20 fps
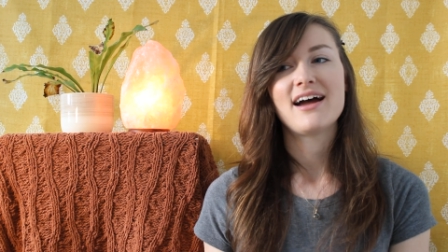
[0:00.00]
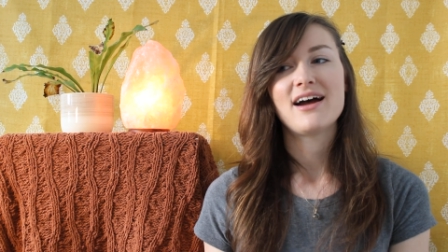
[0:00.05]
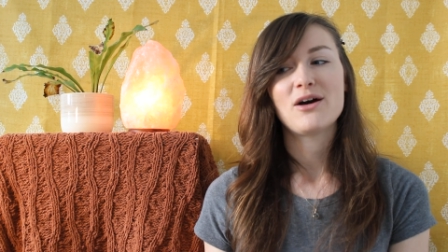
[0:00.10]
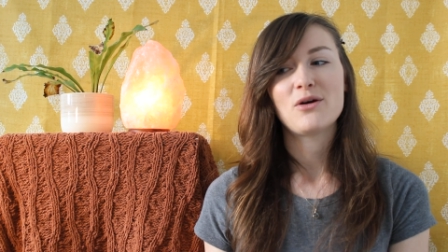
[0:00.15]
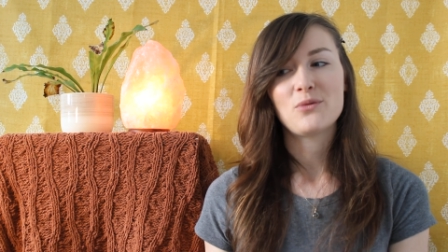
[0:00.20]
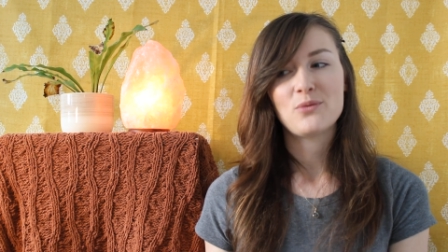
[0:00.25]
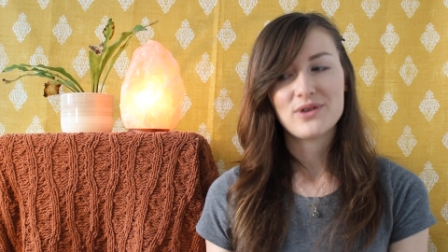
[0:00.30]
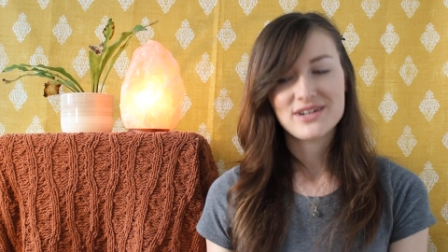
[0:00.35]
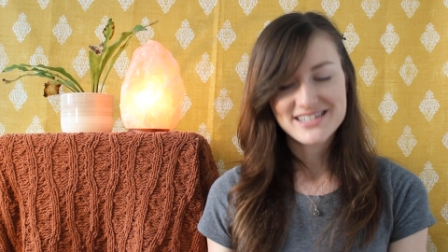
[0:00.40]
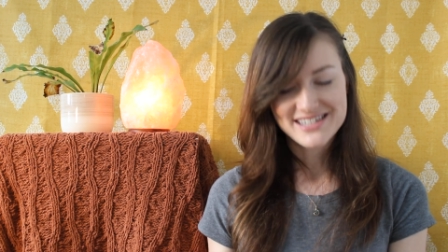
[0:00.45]

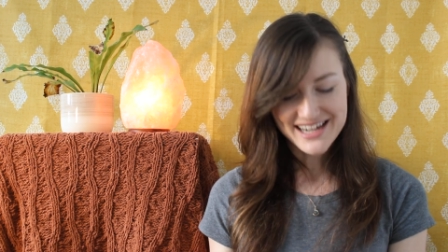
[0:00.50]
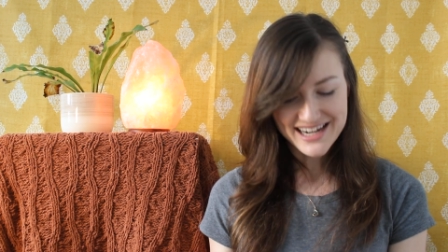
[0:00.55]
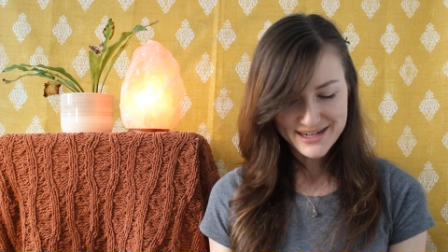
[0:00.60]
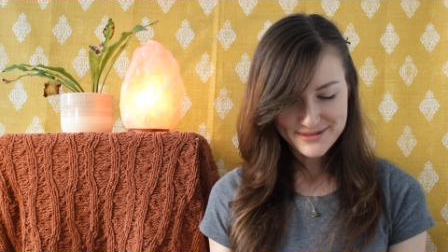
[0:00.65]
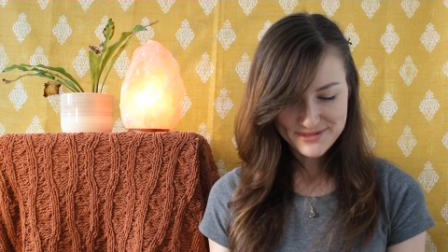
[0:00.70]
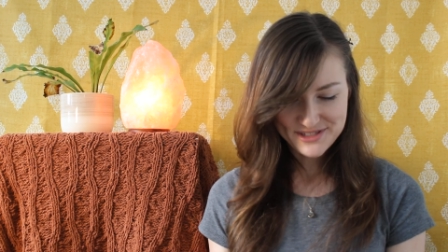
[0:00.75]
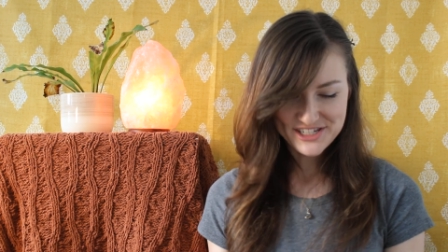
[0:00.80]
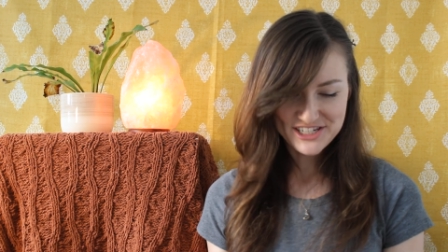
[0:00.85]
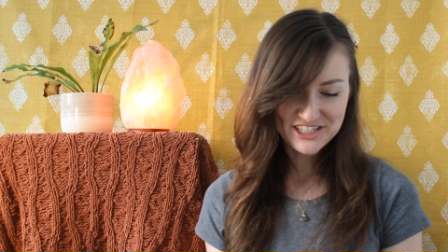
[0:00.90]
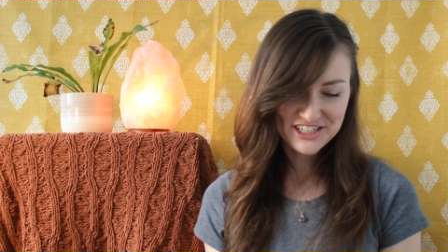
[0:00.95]
when
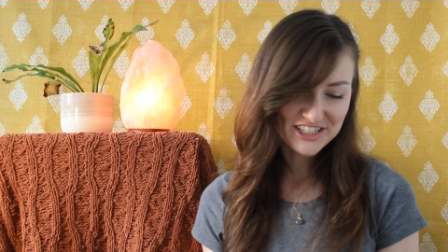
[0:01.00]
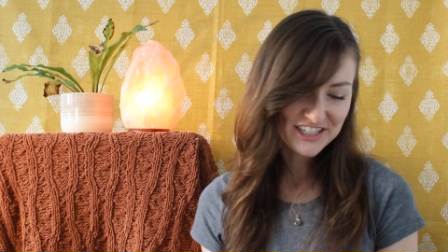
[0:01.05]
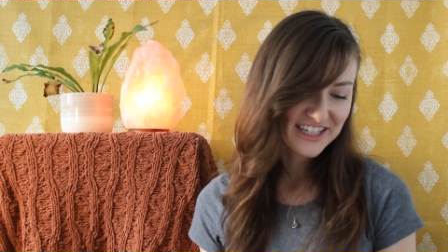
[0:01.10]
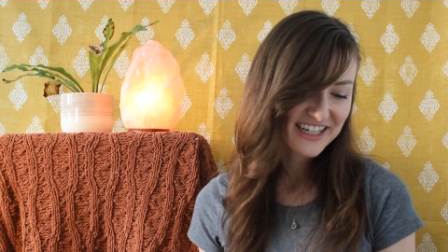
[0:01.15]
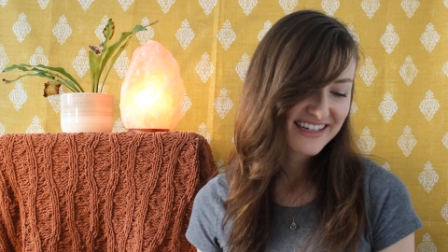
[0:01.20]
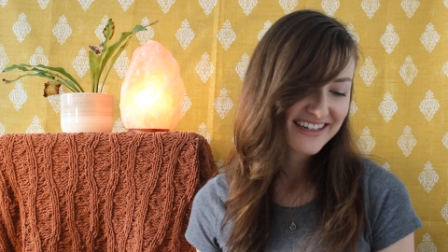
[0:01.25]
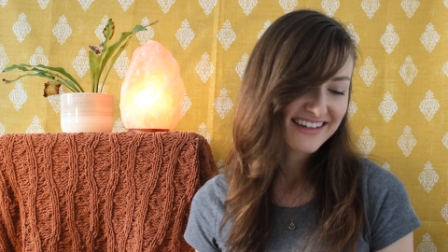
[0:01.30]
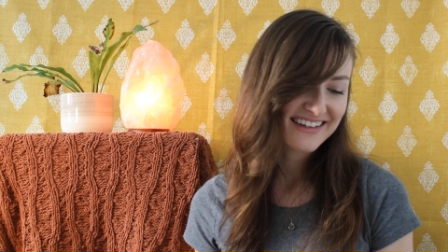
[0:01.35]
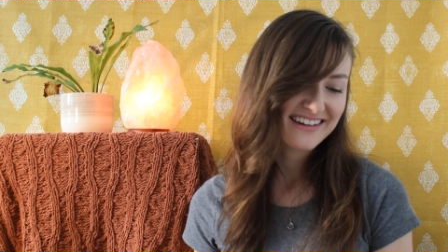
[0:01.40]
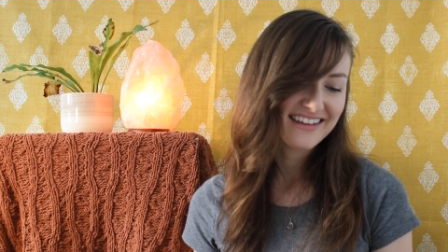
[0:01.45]
times are
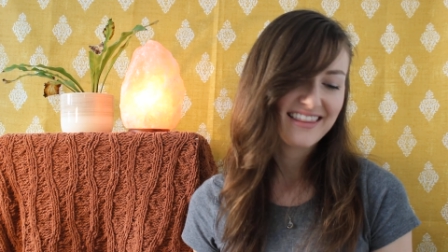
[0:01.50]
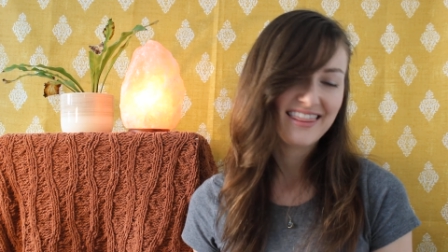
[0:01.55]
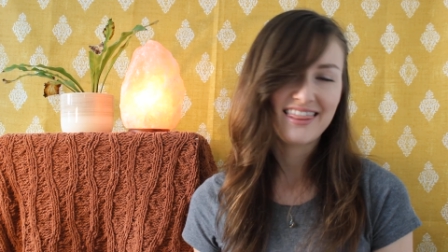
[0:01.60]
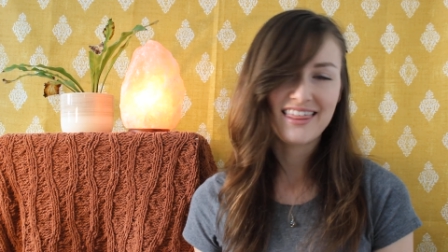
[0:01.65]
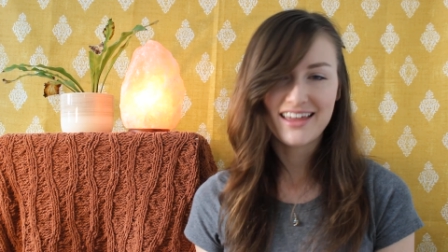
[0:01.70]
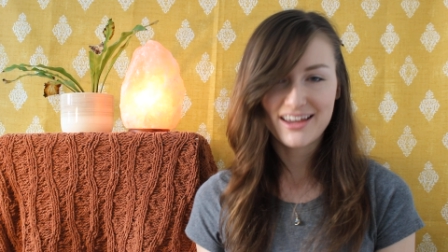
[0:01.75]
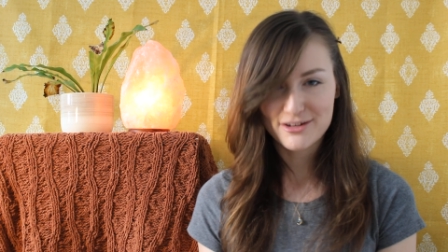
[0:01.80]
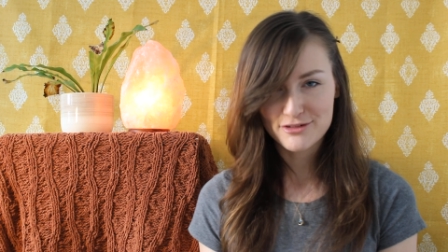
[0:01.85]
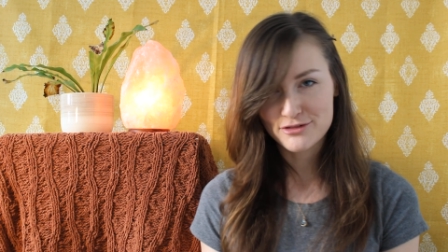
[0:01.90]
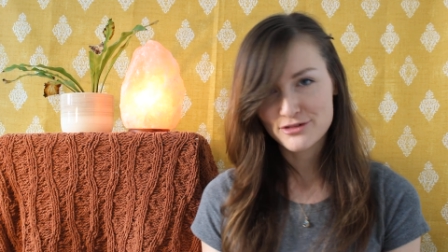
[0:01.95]
good,
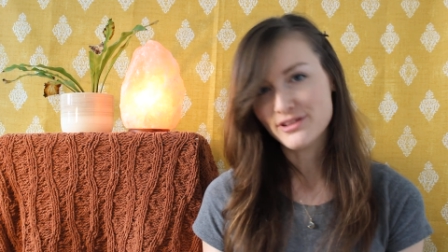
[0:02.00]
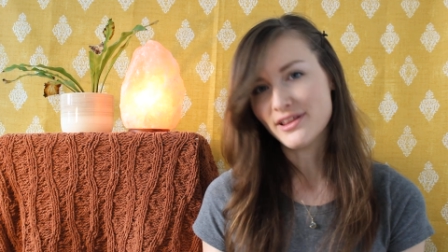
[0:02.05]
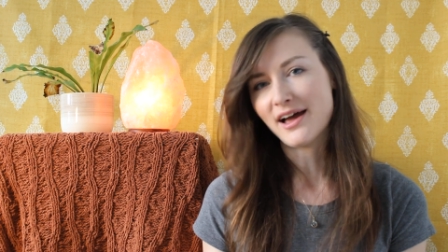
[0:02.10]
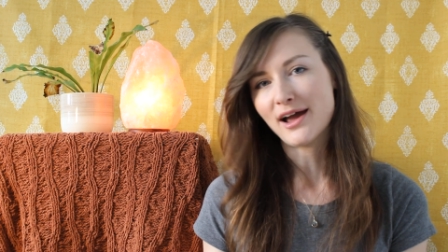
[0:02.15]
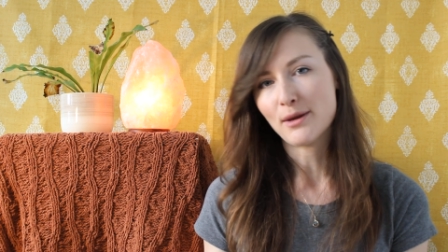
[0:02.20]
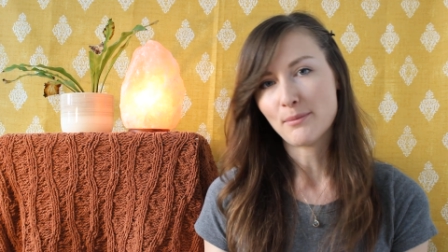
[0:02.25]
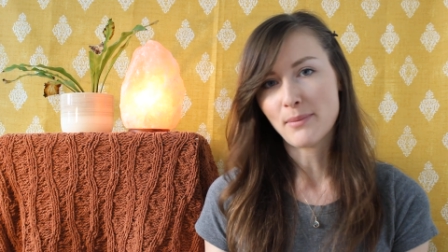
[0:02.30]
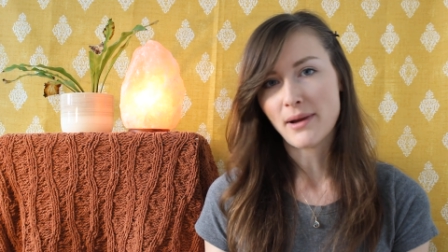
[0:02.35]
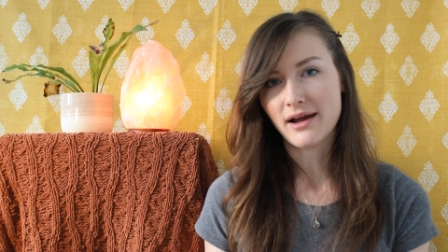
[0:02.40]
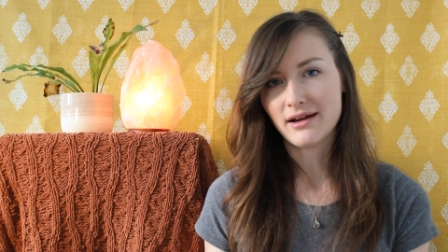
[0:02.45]
they
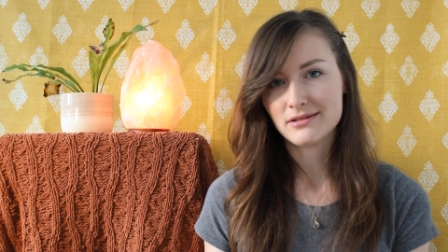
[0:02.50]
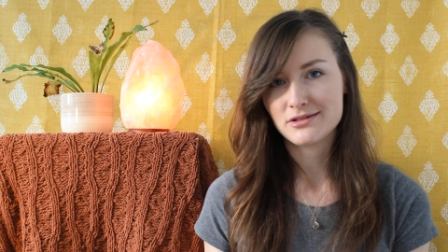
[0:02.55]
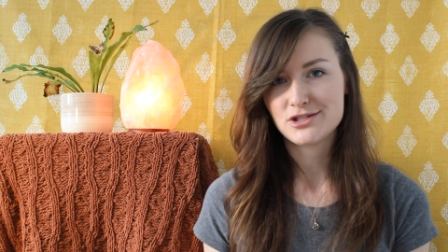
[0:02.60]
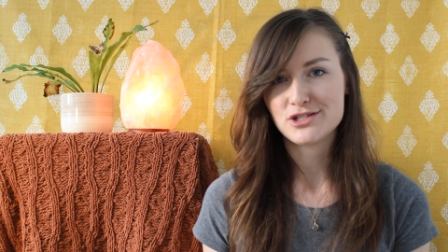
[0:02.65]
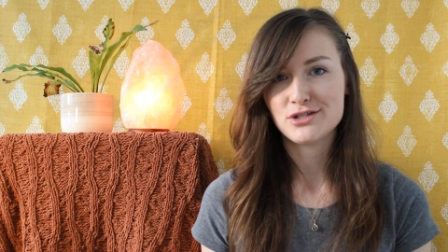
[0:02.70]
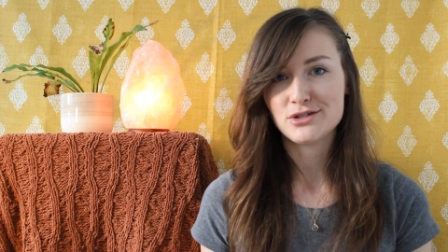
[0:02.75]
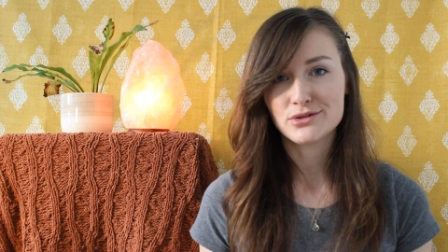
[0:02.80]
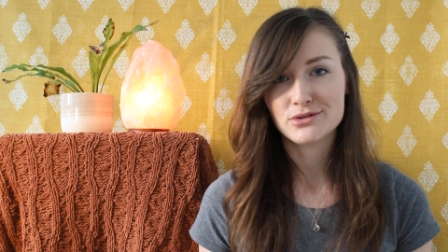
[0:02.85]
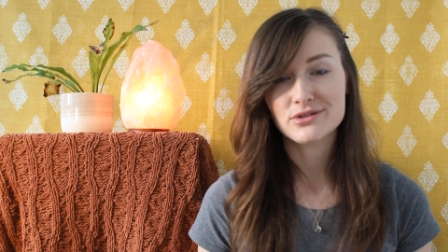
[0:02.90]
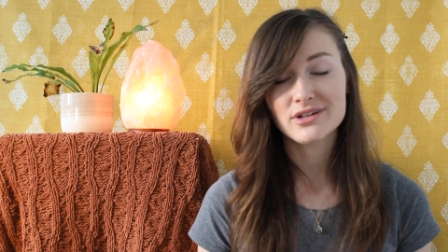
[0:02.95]
fly by
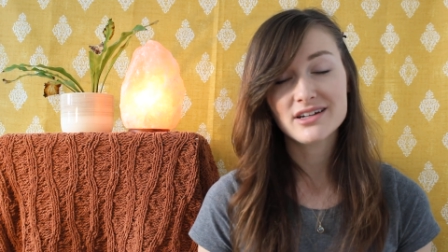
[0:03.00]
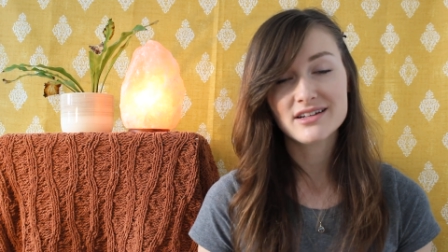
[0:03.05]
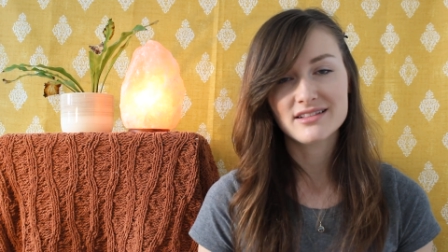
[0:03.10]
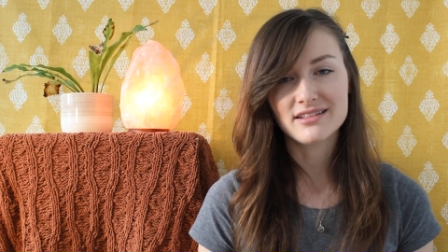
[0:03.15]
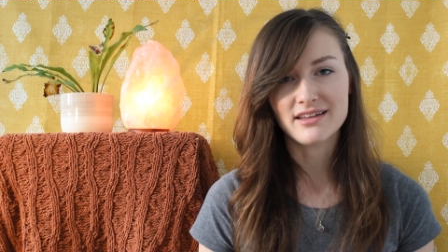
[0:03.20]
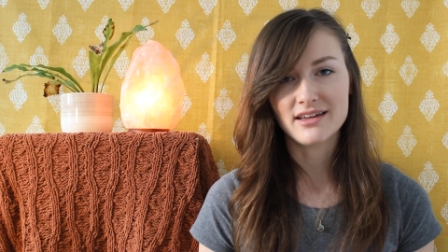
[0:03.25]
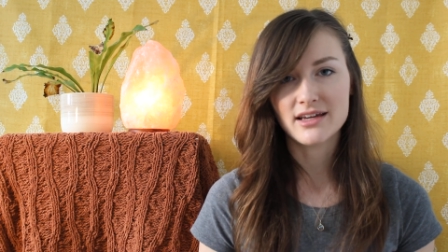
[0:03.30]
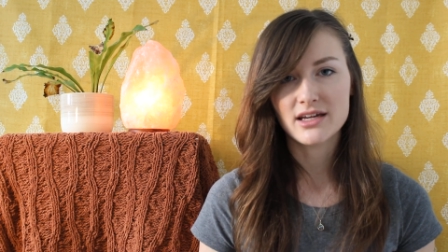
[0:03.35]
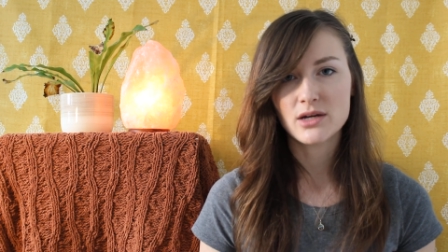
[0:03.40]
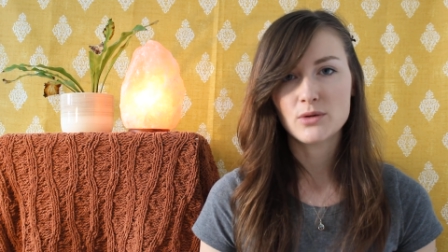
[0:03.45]
too
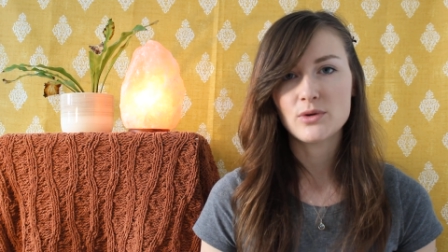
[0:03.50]
quickly,